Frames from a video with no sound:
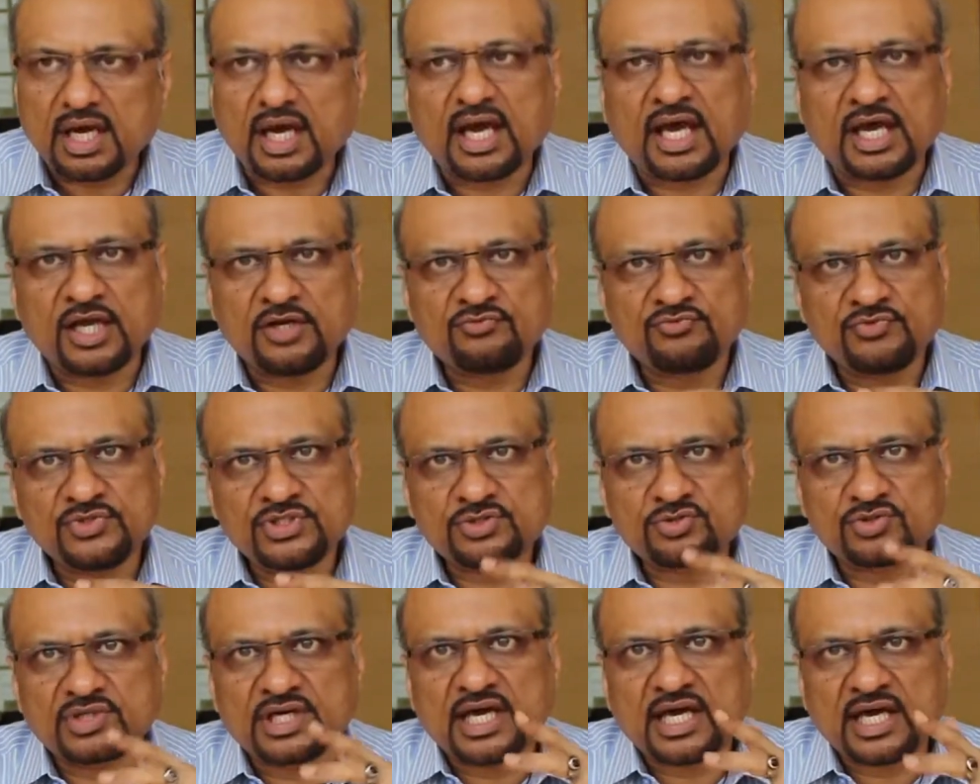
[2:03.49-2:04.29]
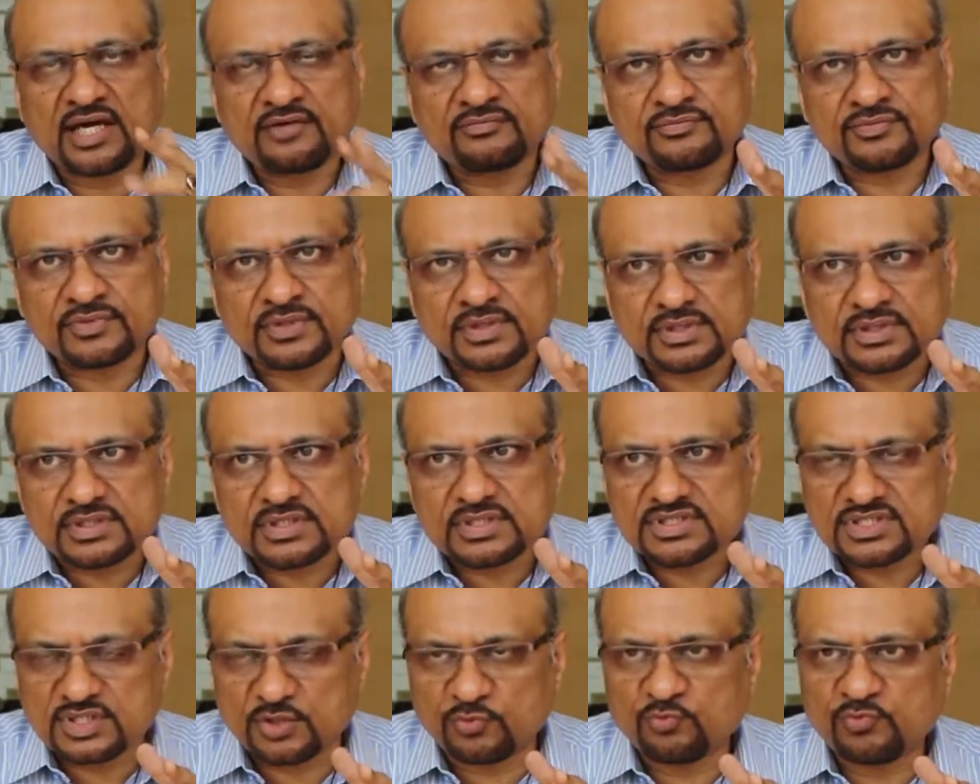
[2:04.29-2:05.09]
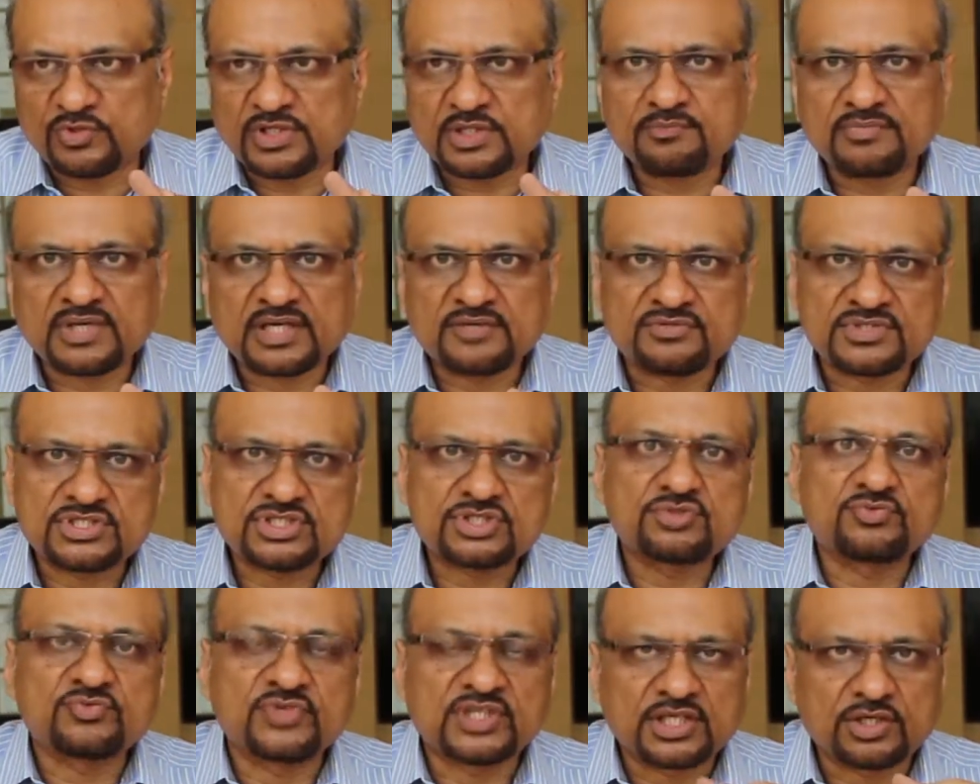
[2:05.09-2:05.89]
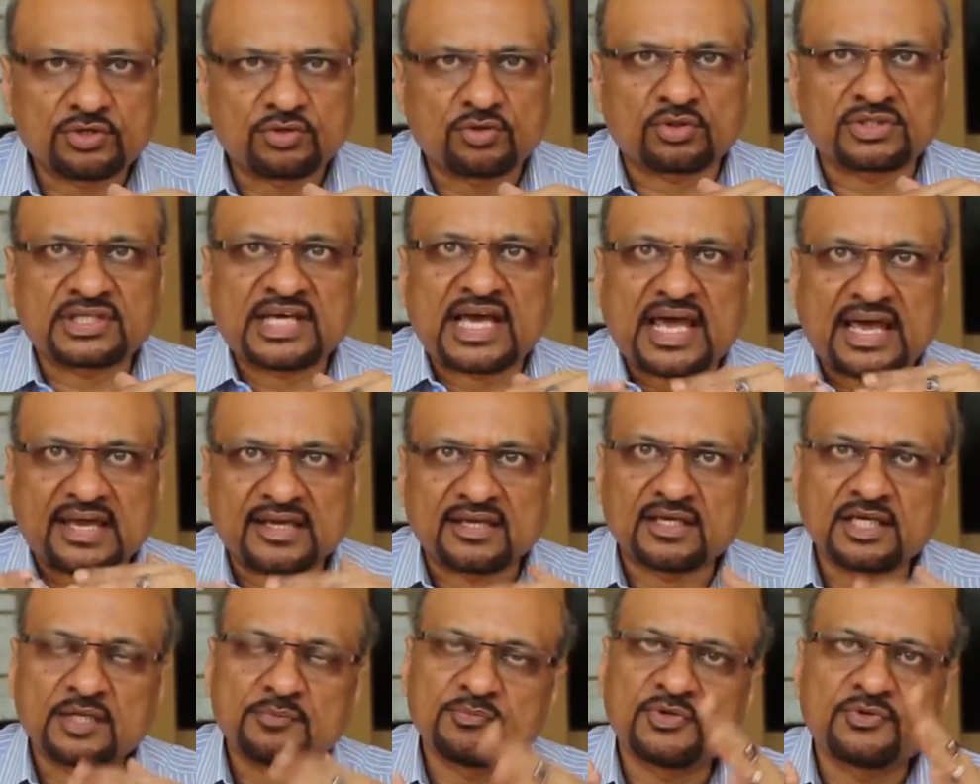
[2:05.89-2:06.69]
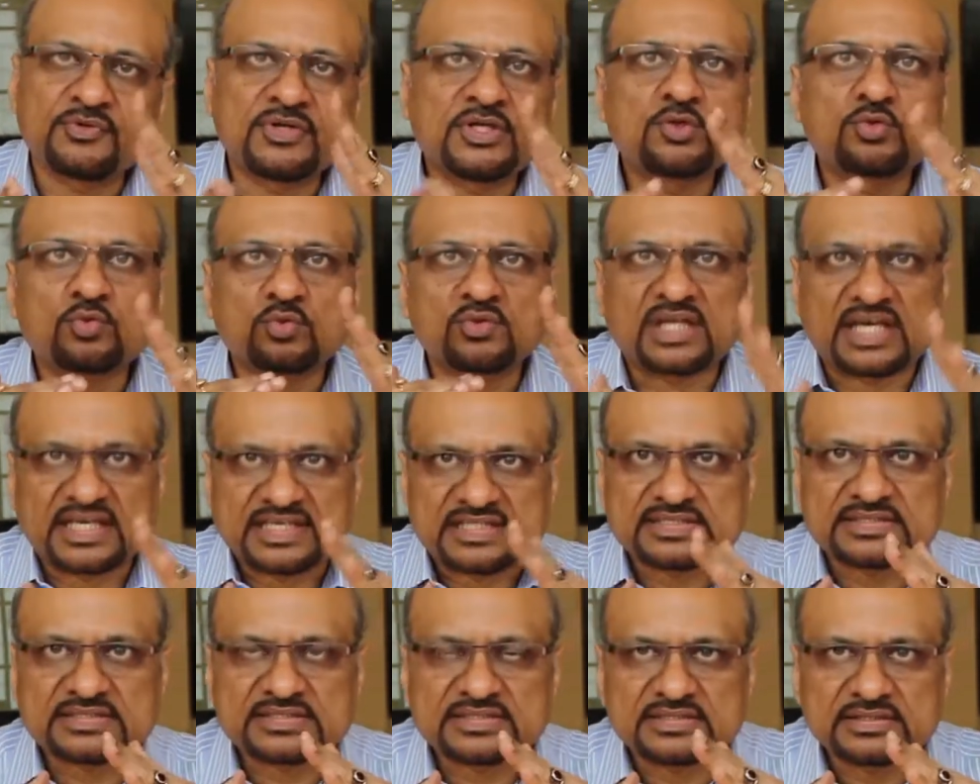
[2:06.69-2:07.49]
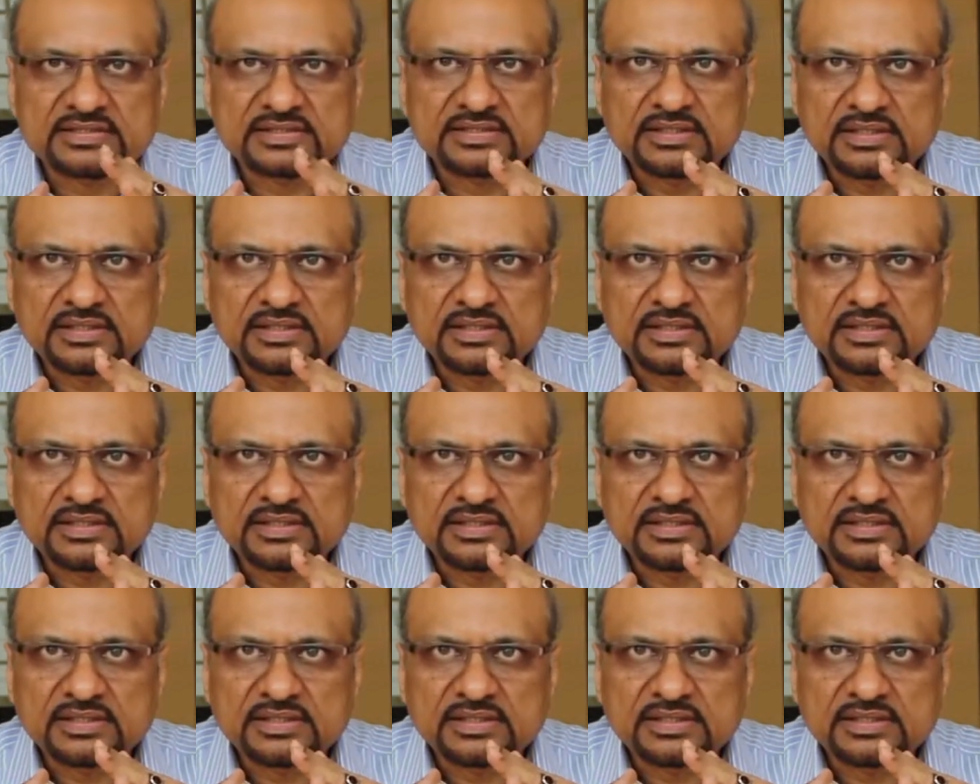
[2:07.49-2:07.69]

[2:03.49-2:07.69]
and we should have some way by which we can draw the angle between two lines.